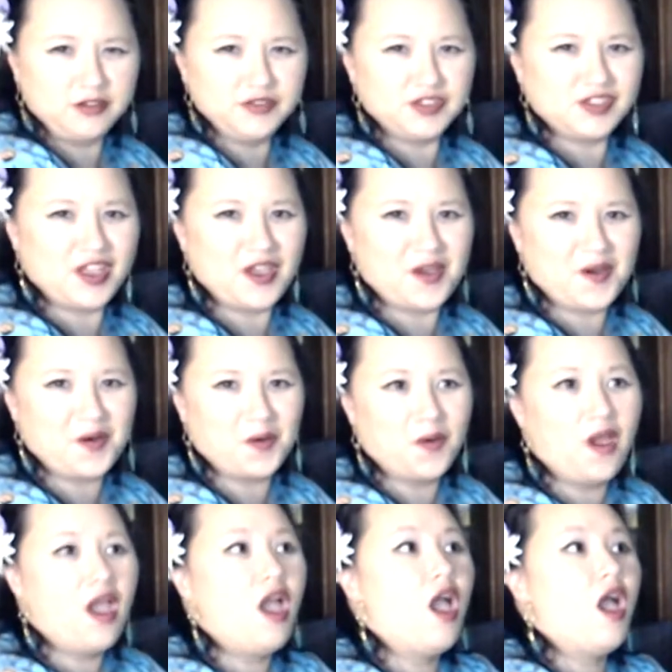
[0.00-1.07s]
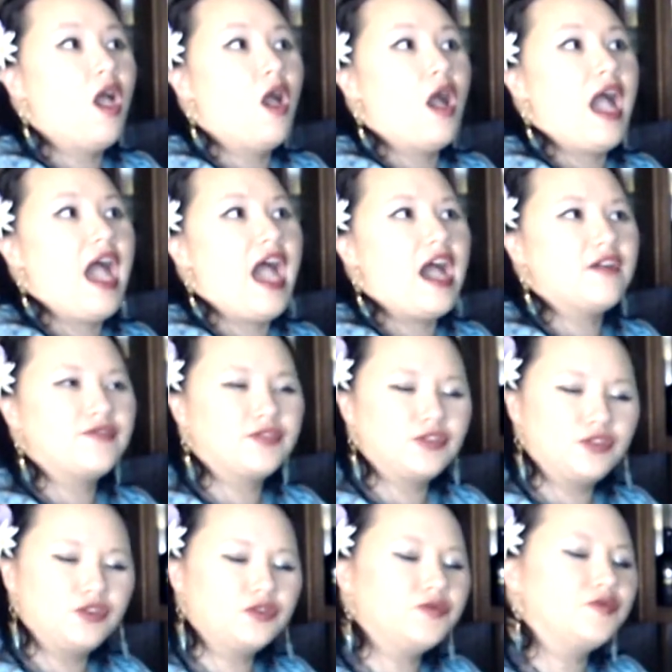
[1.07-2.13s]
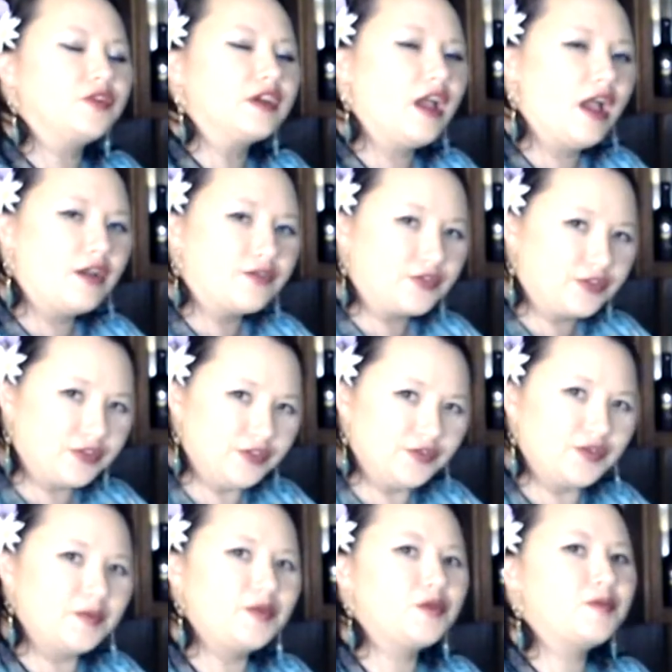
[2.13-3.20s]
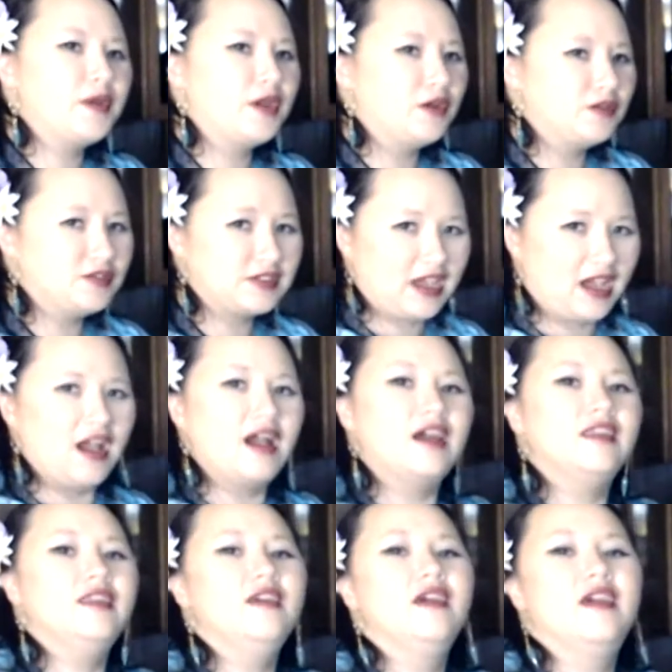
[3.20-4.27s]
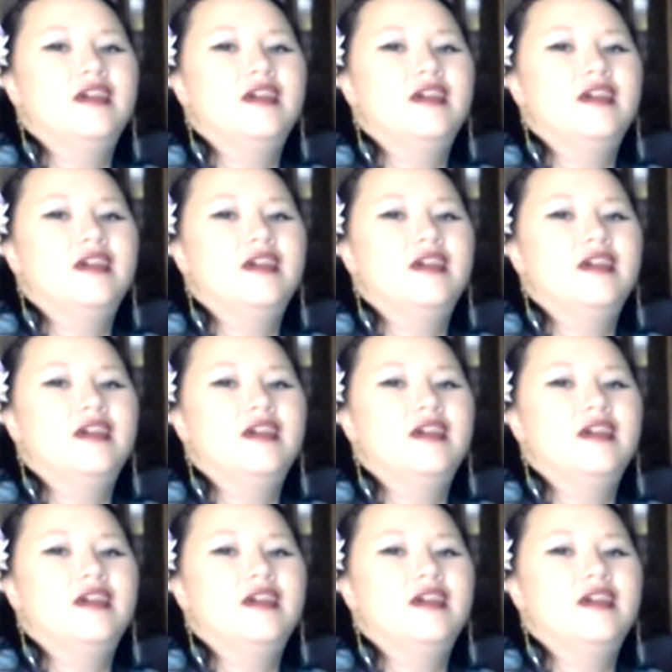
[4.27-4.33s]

So after you've recovered from your post-con,